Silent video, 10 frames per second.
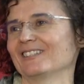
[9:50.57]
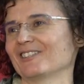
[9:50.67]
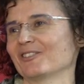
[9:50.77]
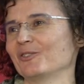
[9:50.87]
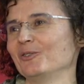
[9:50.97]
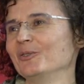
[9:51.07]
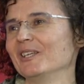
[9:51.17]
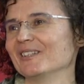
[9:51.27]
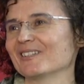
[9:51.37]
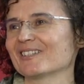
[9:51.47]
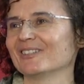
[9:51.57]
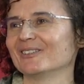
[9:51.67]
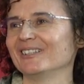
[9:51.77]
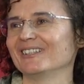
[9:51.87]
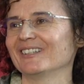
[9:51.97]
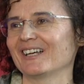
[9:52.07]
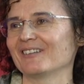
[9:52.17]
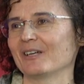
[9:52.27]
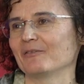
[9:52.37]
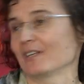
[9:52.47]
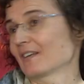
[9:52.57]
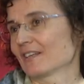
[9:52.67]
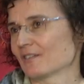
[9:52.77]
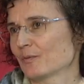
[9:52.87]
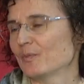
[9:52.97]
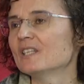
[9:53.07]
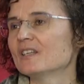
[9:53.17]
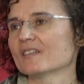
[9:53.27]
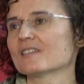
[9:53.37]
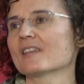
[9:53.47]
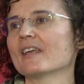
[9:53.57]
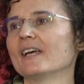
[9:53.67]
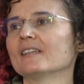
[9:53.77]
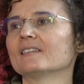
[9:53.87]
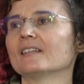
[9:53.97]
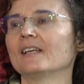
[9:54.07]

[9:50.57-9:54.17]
So how can this process of